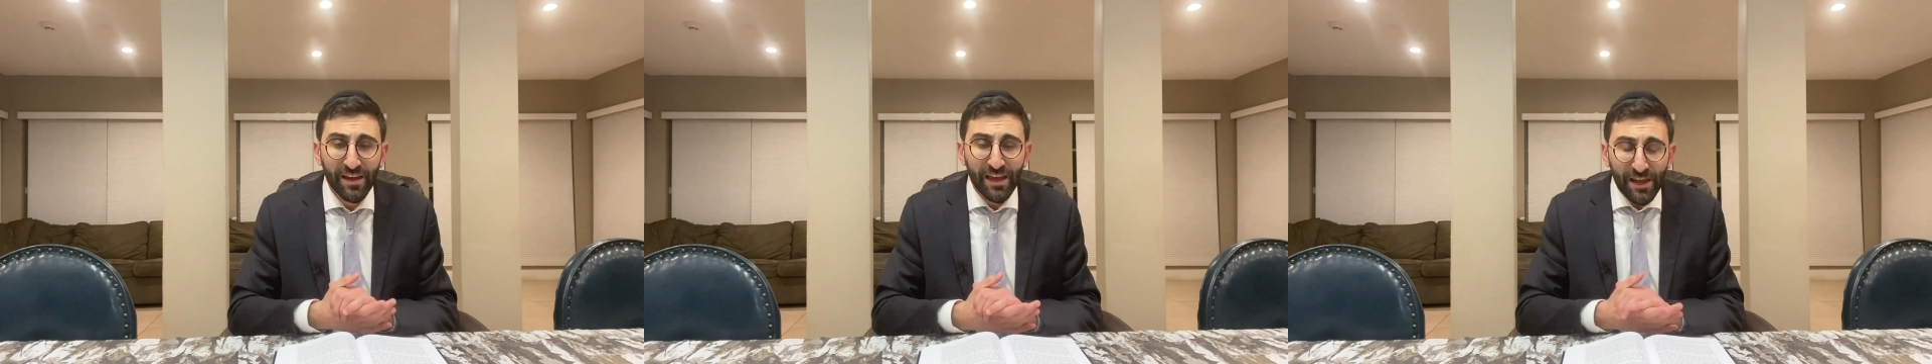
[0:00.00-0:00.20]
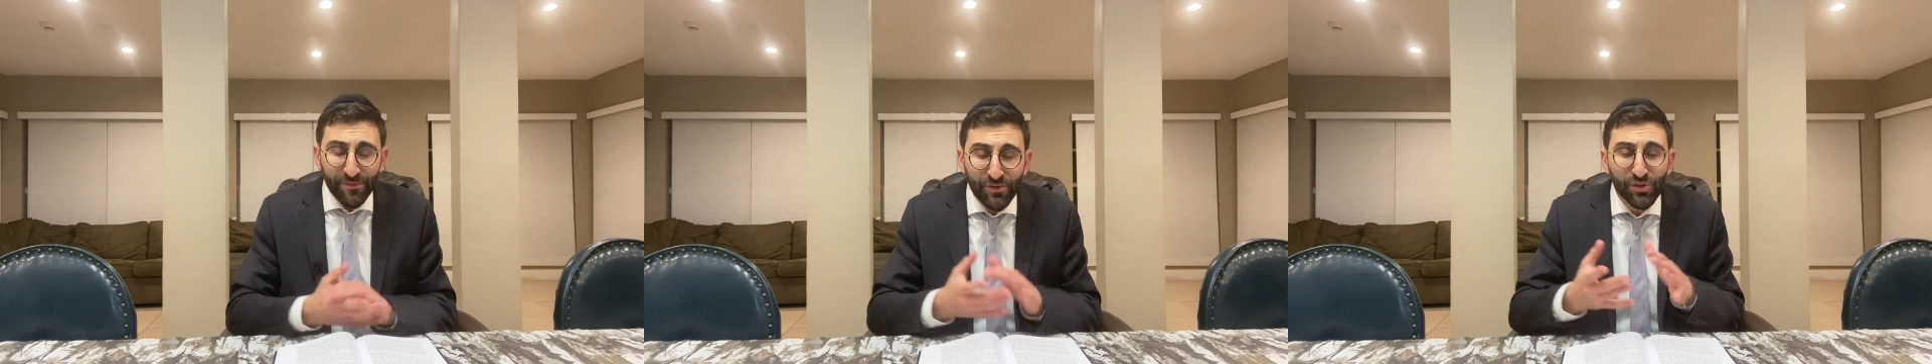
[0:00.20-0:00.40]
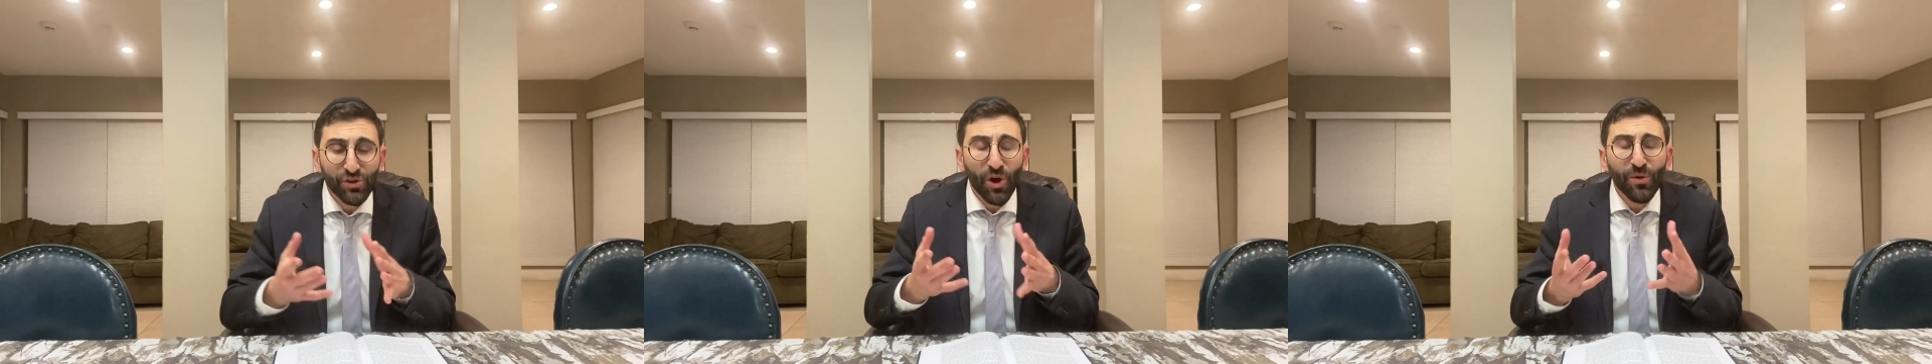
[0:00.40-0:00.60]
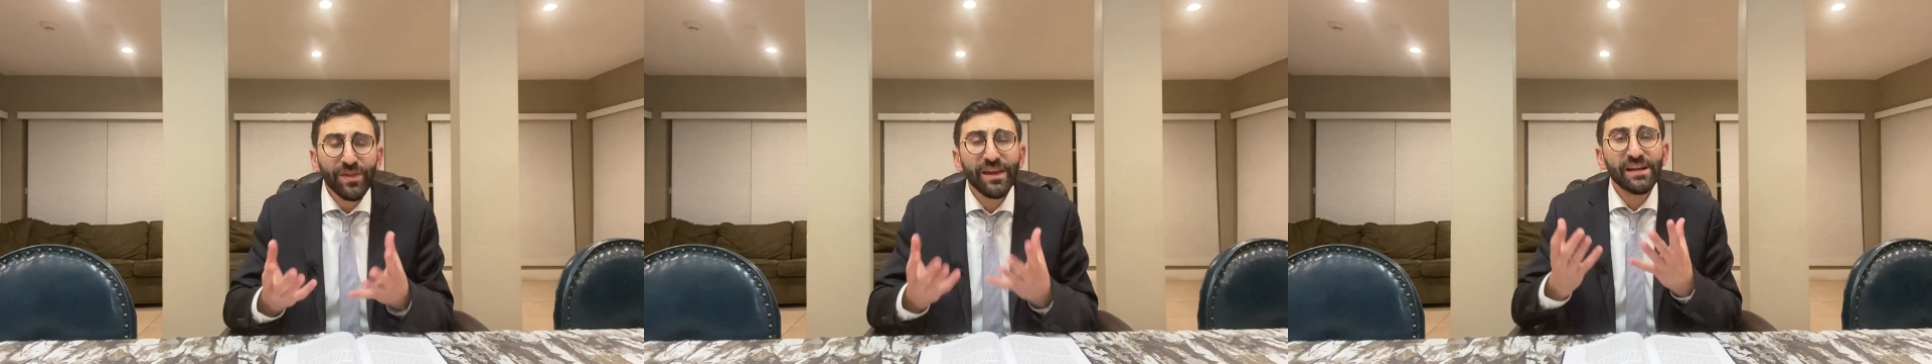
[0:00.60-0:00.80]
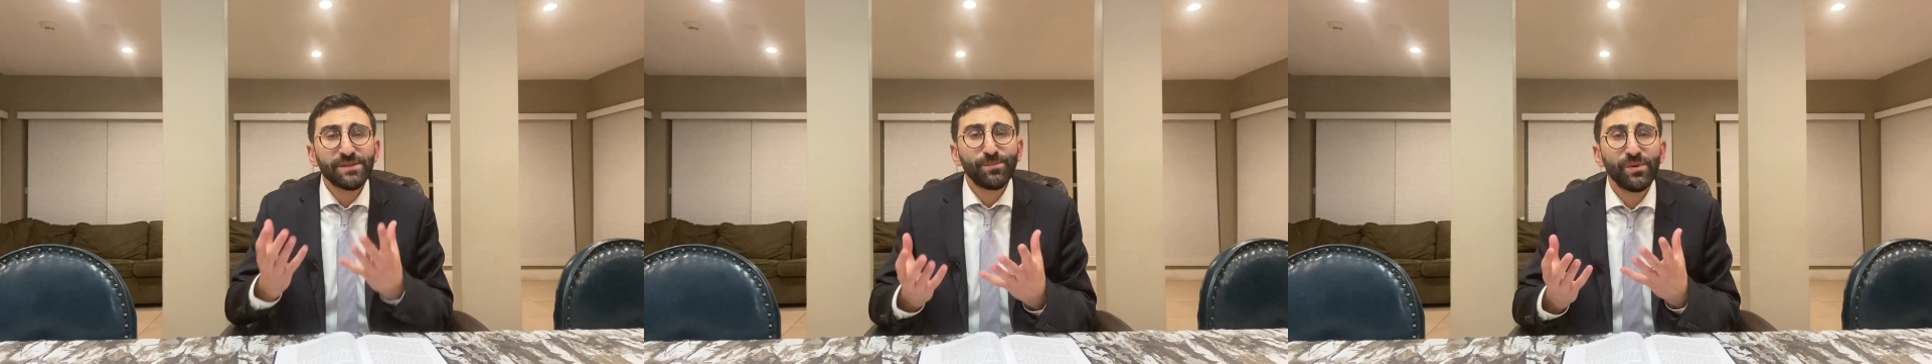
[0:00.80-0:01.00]
If you know the
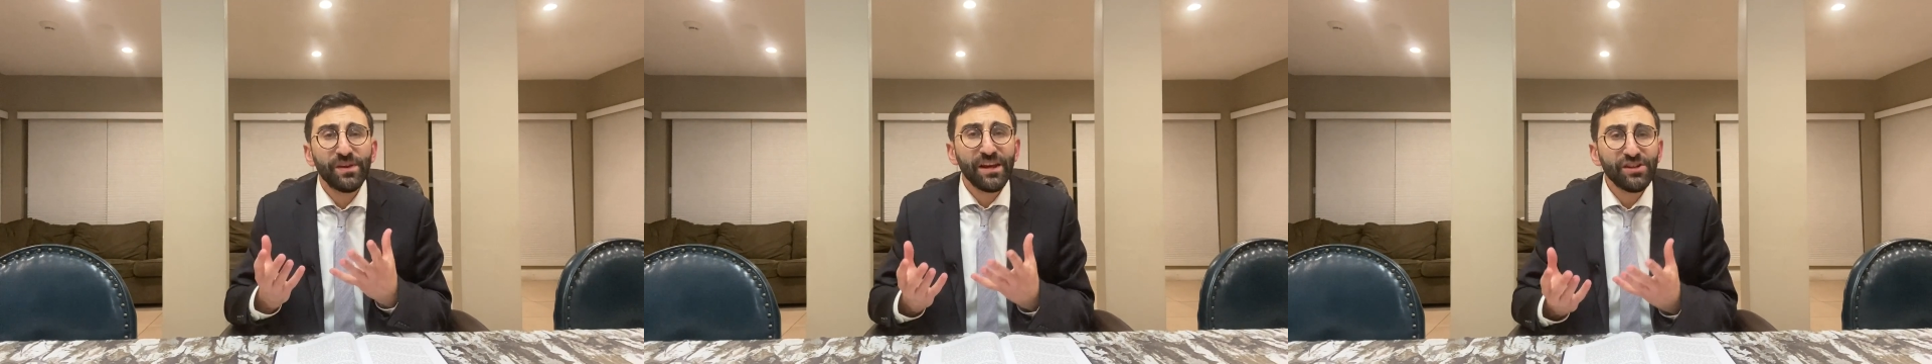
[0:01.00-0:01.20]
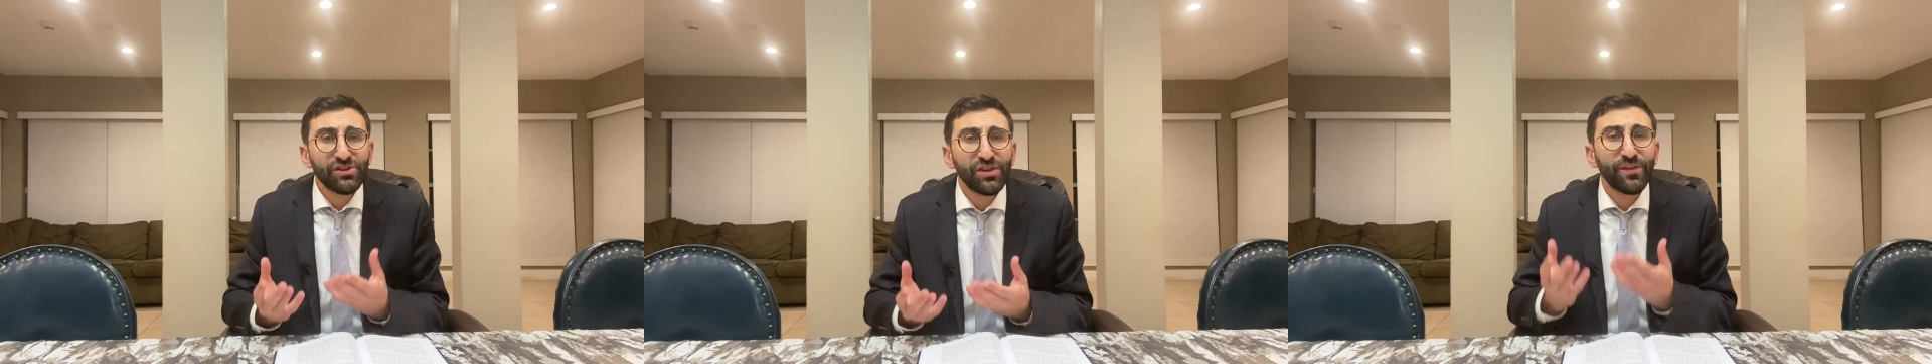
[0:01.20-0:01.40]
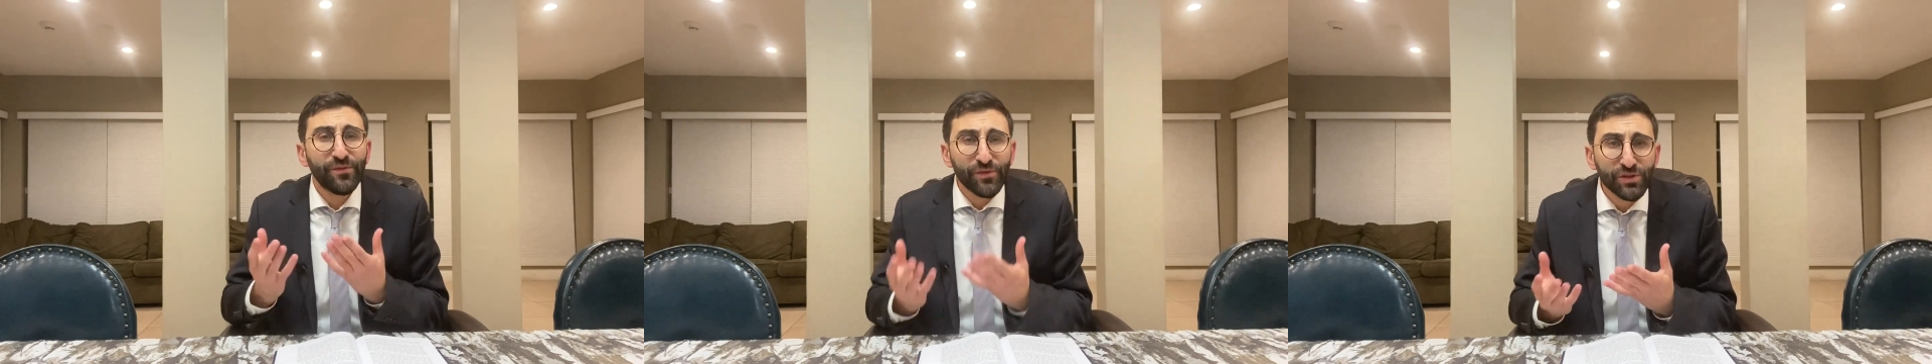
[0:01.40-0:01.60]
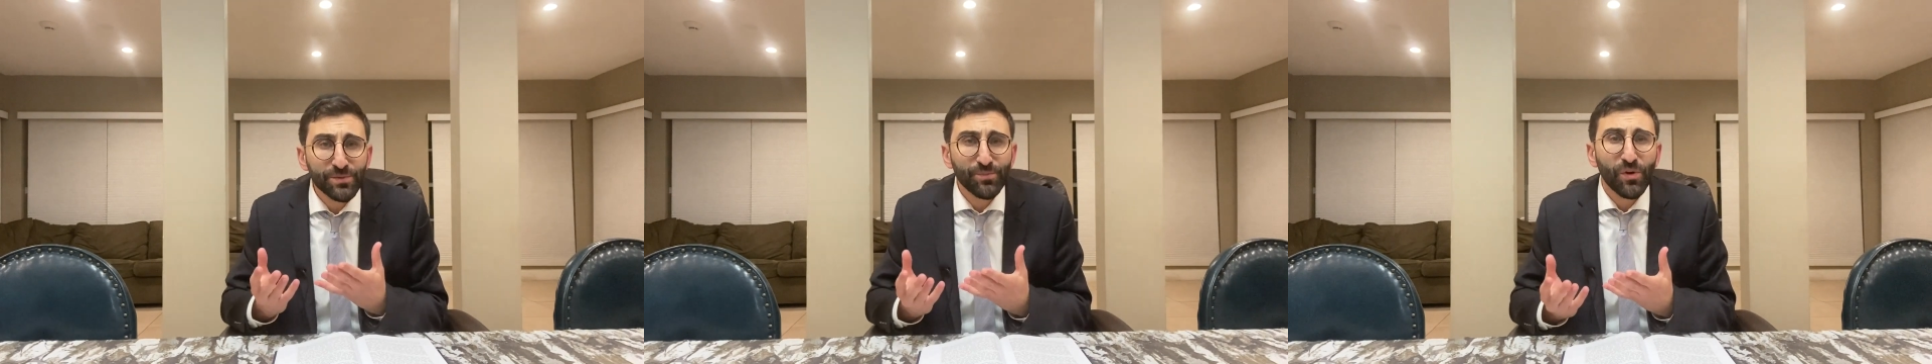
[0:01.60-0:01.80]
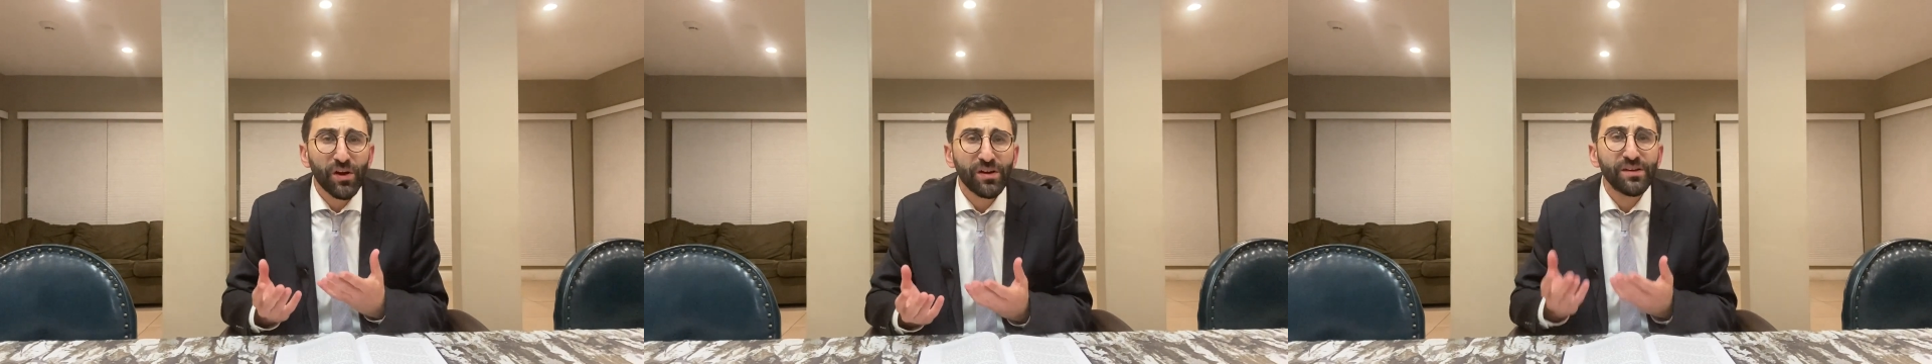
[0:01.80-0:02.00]
explanation of the first
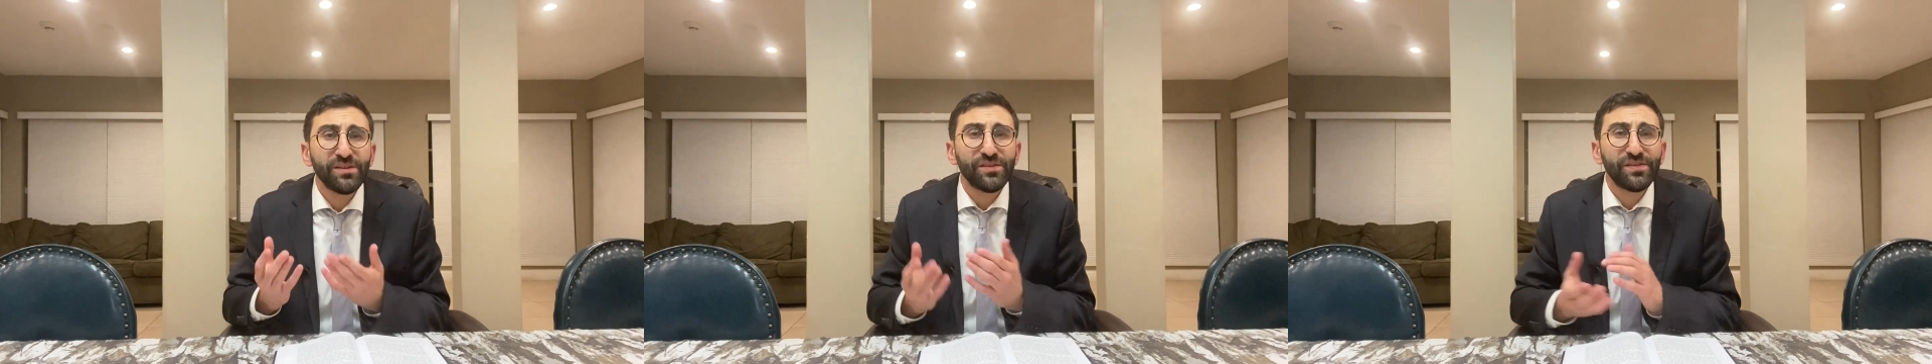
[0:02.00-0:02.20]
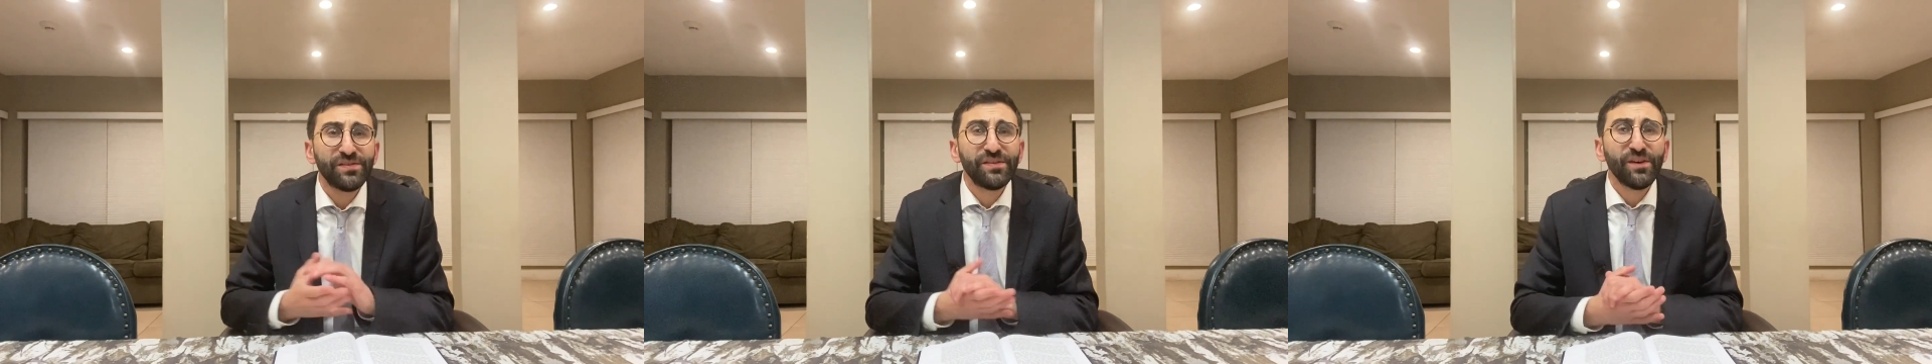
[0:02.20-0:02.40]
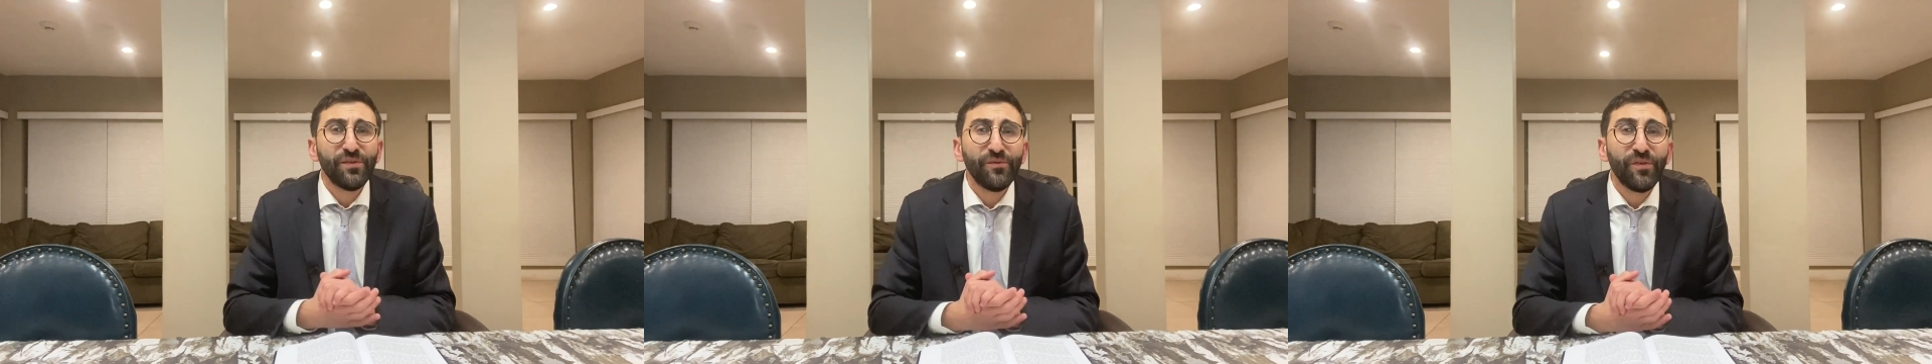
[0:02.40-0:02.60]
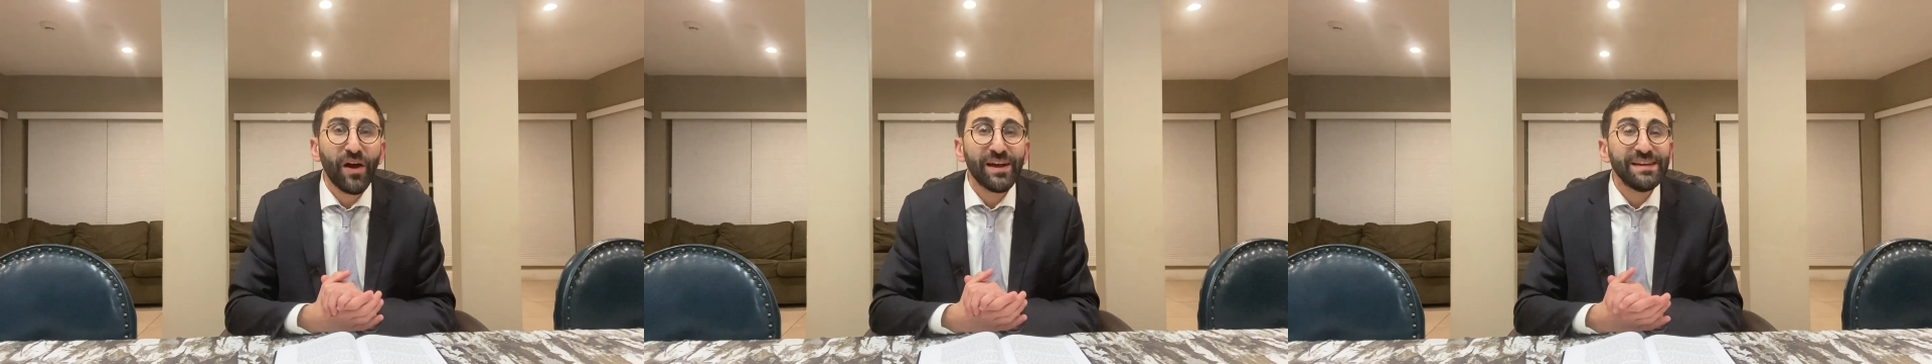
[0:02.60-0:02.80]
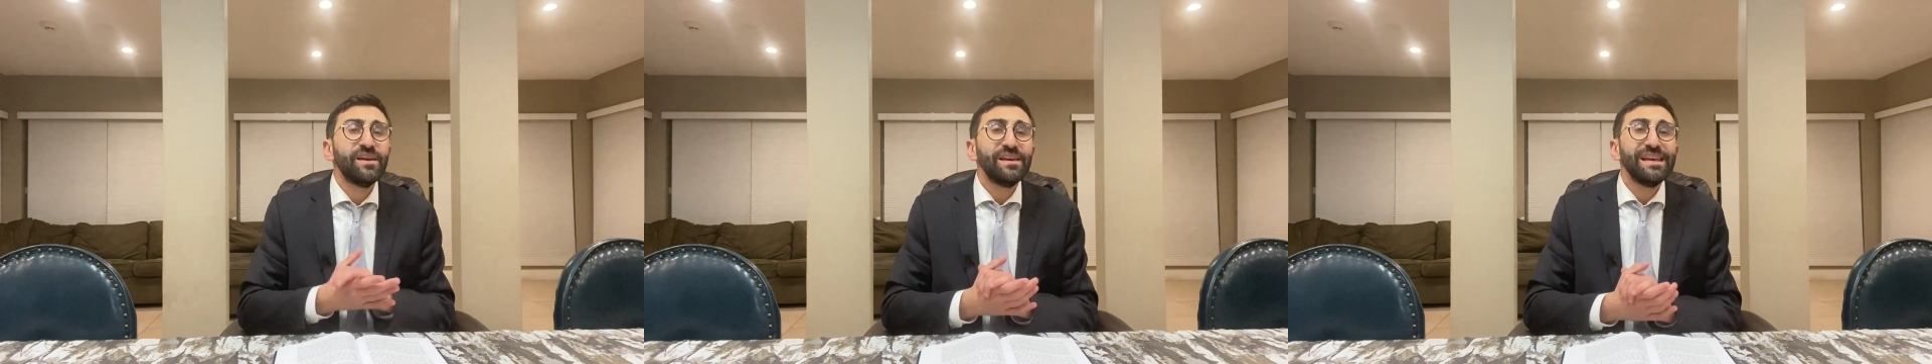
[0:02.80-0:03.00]
bracha, you're still fine,